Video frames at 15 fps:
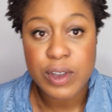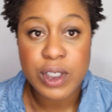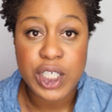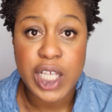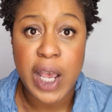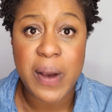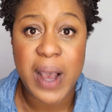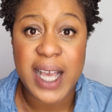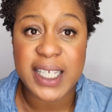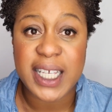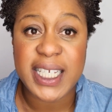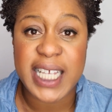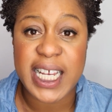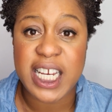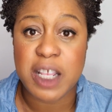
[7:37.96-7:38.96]
So, as I
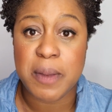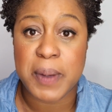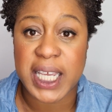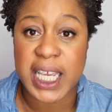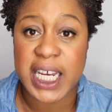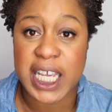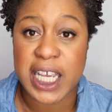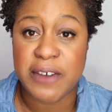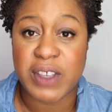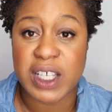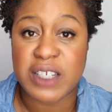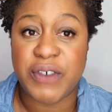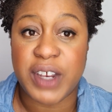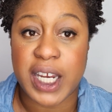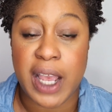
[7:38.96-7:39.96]
said at the beginning of
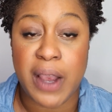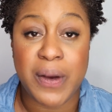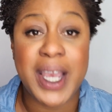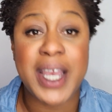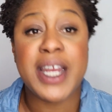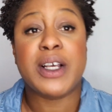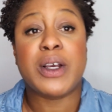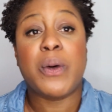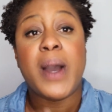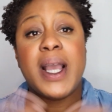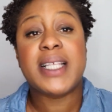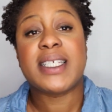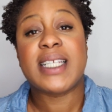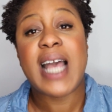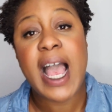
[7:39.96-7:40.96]
this video, in a
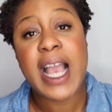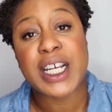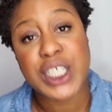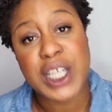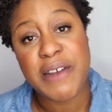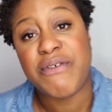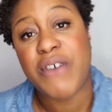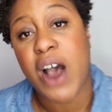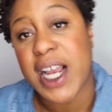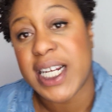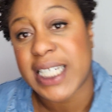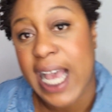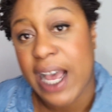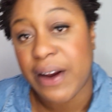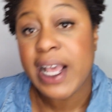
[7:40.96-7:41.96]
quest to actually
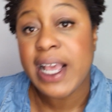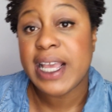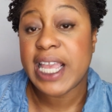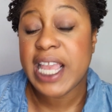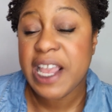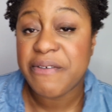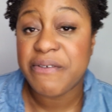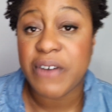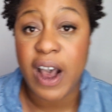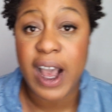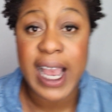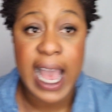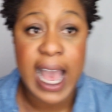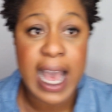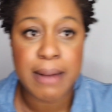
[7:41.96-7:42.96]
find out if
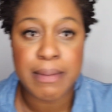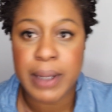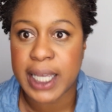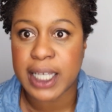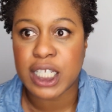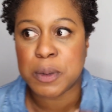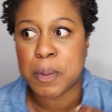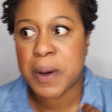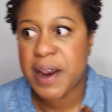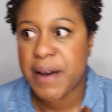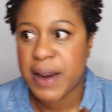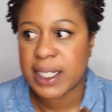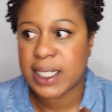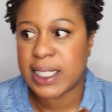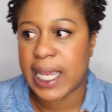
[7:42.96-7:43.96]
I am
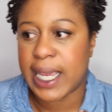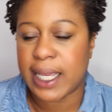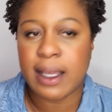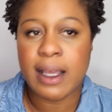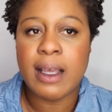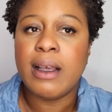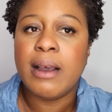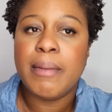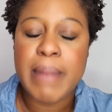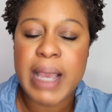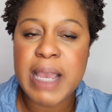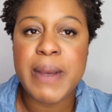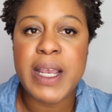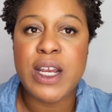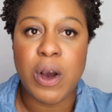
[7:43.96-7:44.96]
experiencing
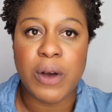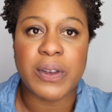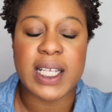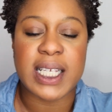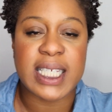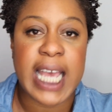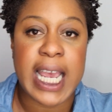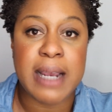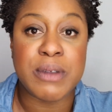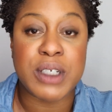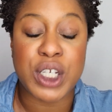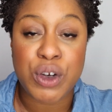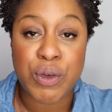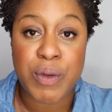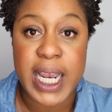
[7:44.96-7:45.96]
maybe not the same
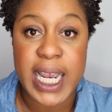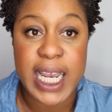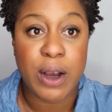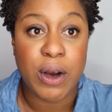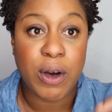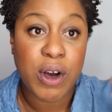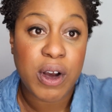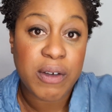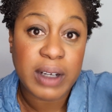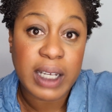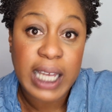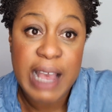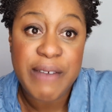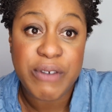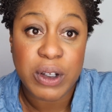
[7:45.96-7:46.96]
degree of a
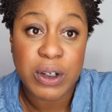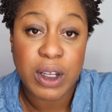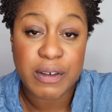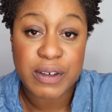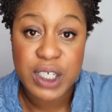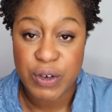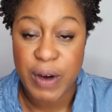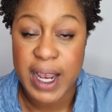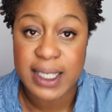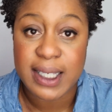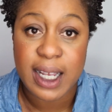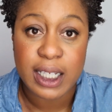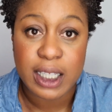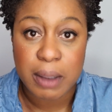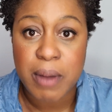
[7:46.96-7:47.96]
level of
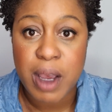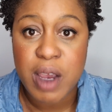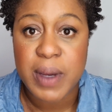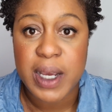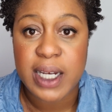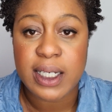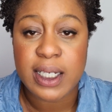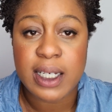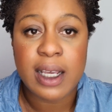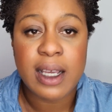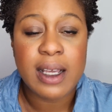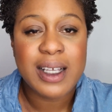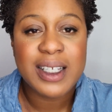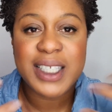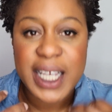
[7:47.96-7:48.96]
stress at the moment,
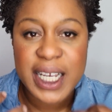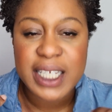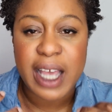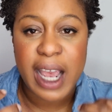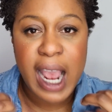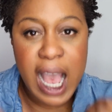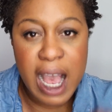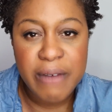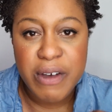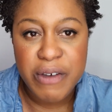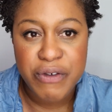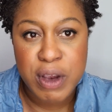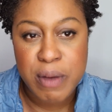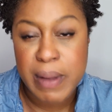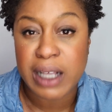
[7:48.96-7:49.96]
seeing as I have a
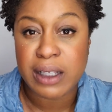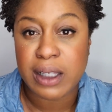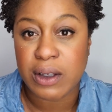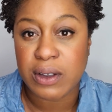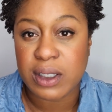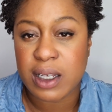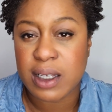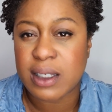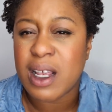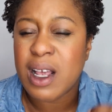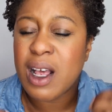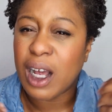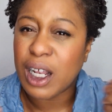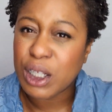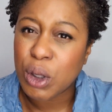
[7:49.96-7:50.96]
few mouth ulcers,
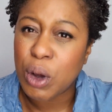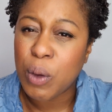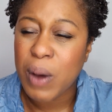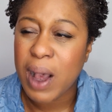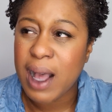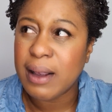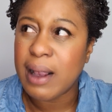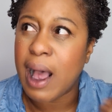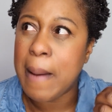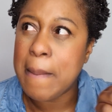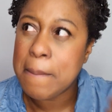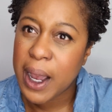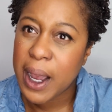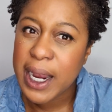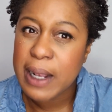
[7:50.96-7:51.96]
I thought, well,
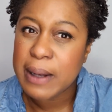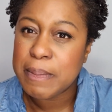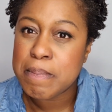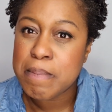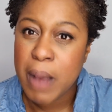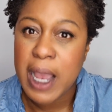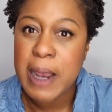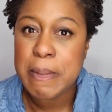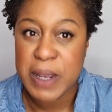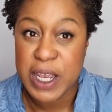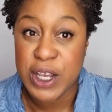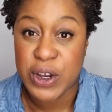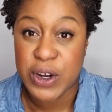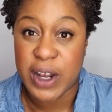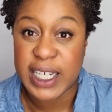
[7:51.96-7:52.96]
it might be
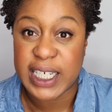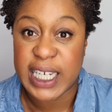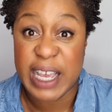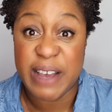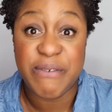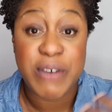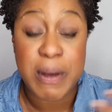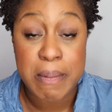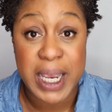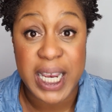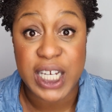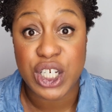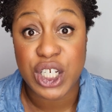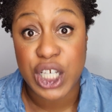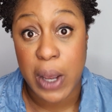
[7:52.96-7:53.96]
a good idea for
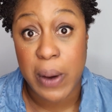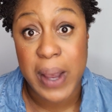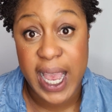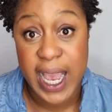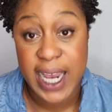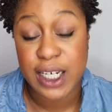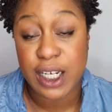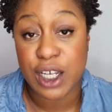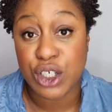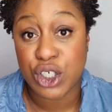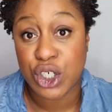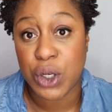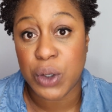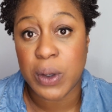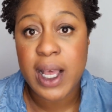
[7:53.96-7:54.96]
me to go ahead and
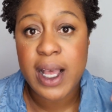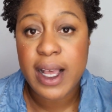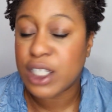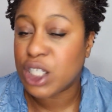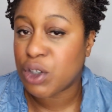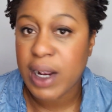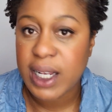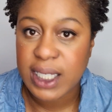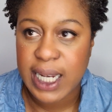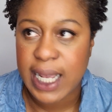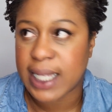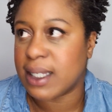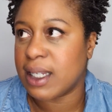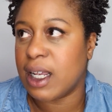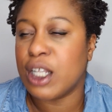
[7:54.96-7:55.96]
do a stress
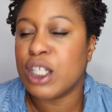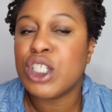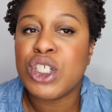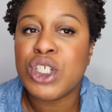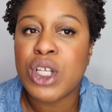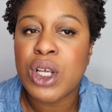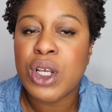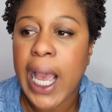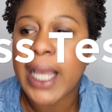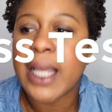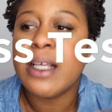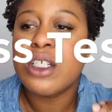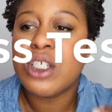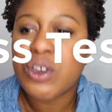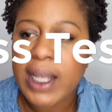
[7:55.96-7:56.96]
test.
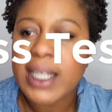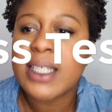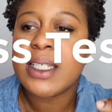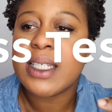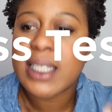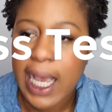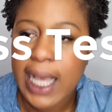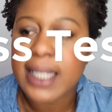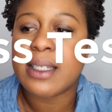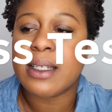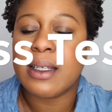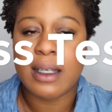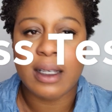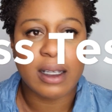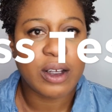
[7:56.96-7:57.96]
A stress test.
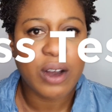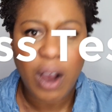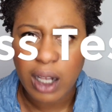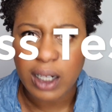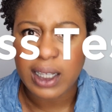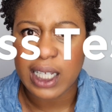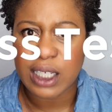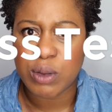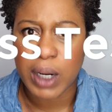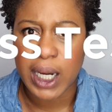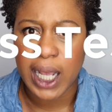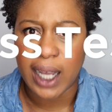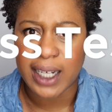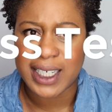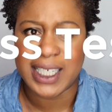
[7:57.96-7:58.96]
God, that's
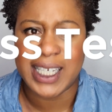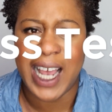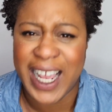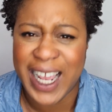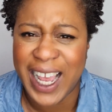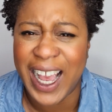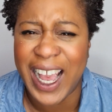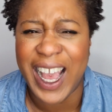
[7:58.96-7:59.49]
really hard to say.